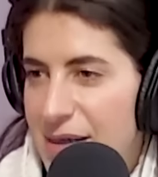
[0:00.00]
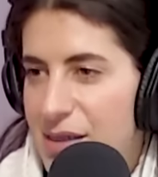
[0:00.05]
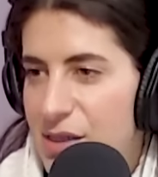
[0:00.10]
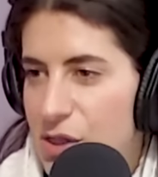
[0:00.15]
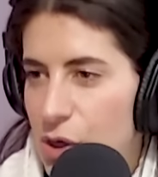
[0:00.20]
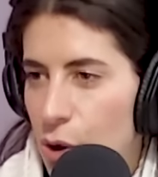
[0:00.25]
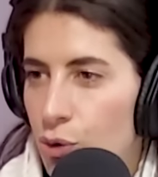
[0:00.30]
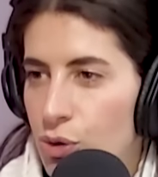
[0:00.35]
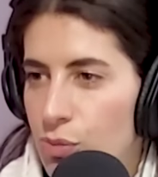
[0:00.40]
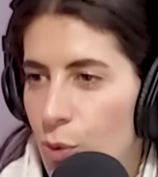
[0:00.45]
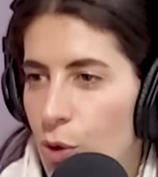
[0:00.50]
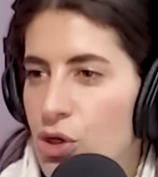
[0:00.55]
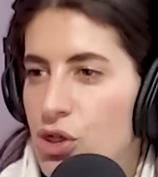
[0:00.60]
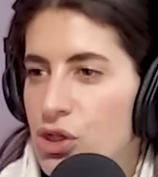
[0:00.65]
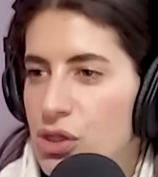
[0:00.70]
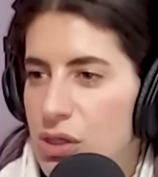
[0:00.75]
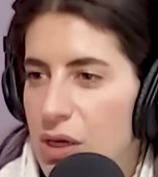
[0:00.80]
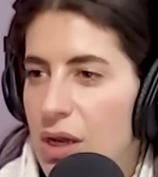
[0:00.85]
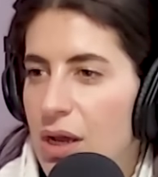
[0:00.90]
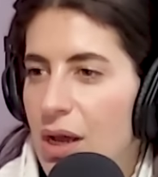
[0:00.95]
so human more, made
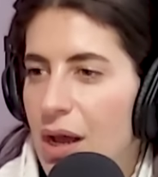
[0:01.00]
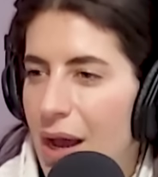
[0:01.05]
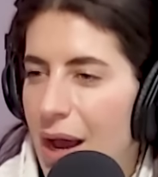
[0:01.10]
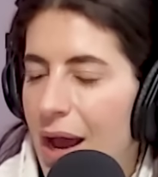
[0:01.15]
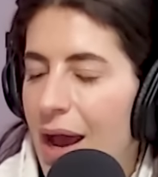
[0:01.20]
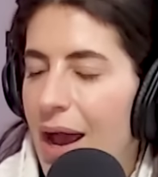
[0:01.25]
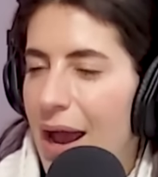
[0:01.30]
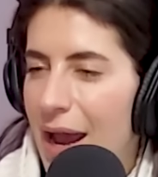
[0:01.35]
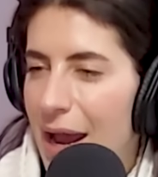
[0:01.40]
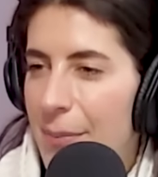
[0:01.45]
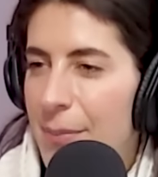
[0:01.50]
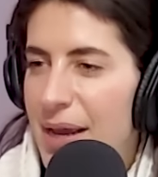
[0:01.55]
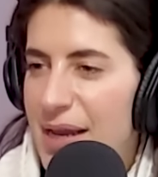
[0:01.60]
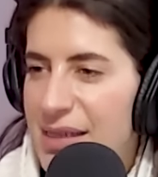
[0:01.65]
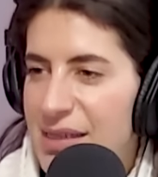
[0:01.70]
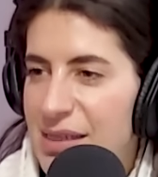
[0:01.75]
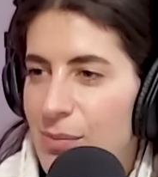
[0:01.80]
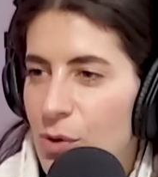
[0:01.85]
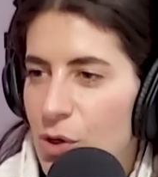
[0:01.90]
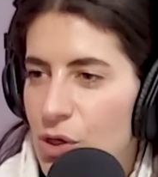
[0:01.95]
out of pillows. It
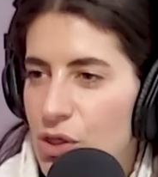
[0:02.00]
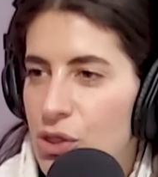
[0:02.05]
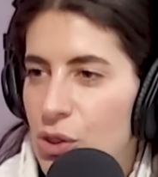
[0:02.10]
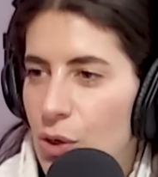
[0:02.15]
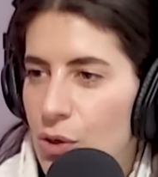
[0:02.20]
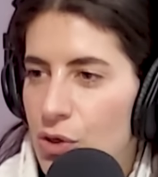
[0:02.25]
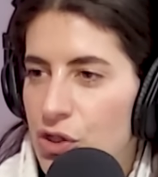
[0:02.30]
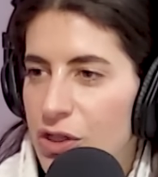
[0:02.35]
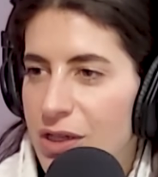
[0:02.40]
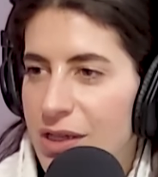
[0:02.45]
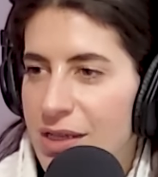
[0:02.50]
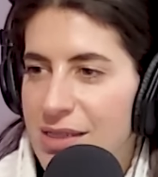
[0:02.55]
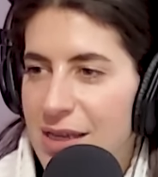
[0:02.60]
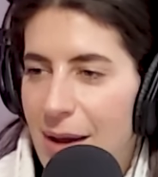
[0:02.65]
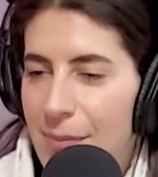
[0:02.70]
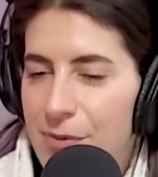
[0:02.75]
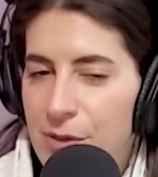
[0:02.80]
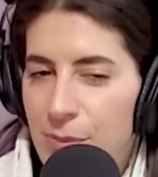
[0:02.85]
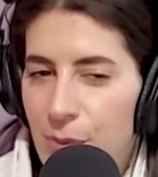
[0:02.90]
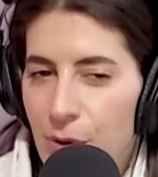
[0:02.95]
makes it more socially
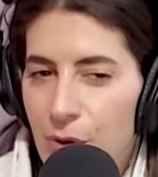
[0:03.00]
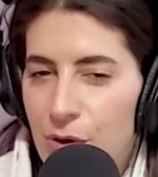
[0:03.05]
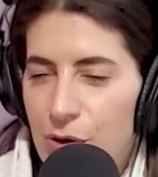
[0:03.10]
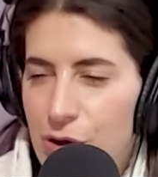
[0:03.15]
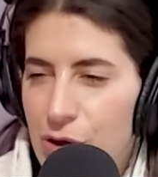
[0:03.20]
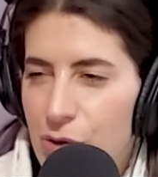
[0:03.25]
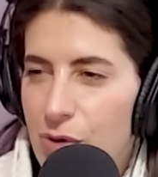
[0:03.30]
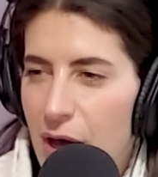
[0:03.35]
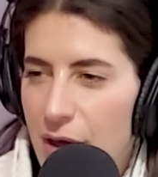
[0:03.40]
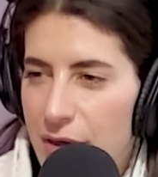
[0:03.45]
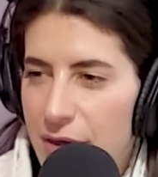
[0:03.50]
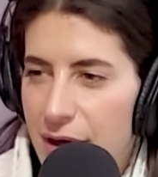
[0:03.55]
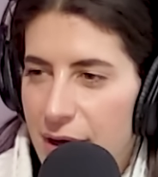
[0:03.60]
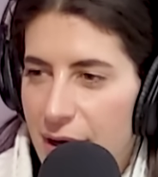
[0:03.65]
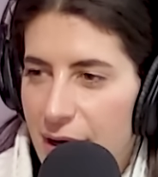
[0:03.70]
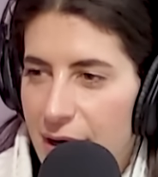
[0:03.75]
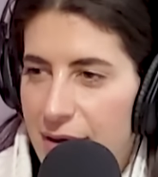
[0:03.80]
acceptable to do nothing.